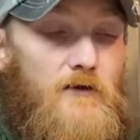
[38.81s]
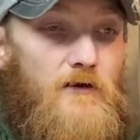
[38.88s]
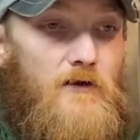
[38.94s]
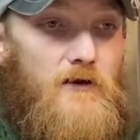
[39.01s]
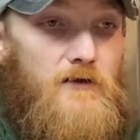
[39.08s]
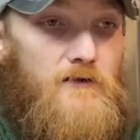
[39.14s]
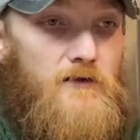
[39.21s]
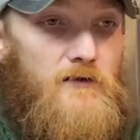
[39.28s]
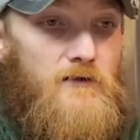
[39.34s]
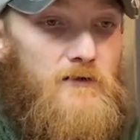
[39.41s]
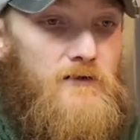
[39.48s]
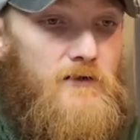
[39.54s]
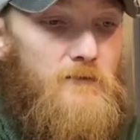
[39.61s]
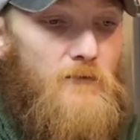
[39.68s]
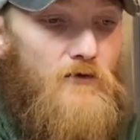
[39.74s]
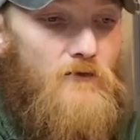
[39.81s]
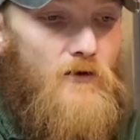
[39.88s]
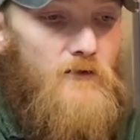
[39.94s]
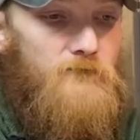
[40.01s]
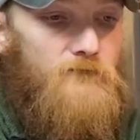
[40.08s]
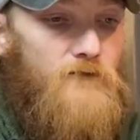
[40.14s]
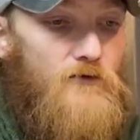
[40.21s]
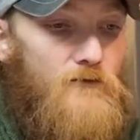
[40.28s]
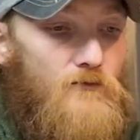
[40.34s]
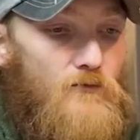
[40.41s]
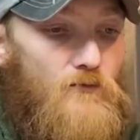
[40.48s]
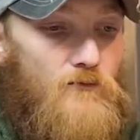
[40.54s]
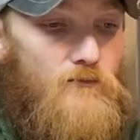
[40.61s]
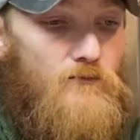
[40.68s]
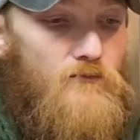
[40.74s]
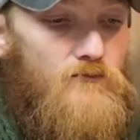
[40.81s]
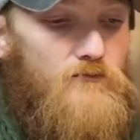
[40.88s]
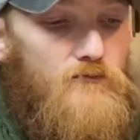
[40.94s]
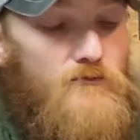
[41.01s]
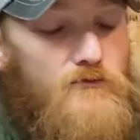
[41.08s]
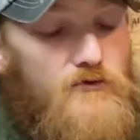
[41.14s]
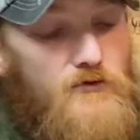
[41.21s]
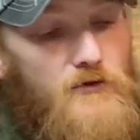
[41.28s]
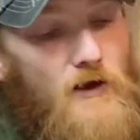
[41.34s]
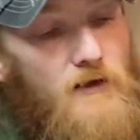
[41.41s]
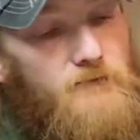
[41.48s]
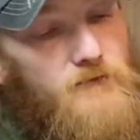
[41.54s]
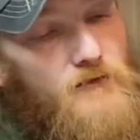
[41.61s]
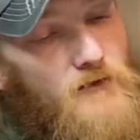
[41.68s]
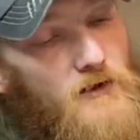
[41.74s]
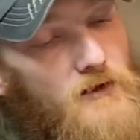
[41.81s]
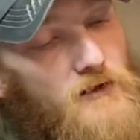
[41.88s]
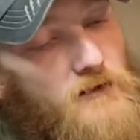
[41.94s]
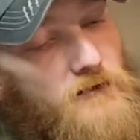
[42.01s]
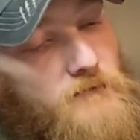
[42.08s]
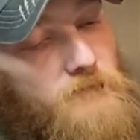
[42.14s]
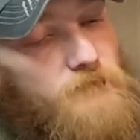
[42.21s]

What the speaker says: And then in my right foot, you have to let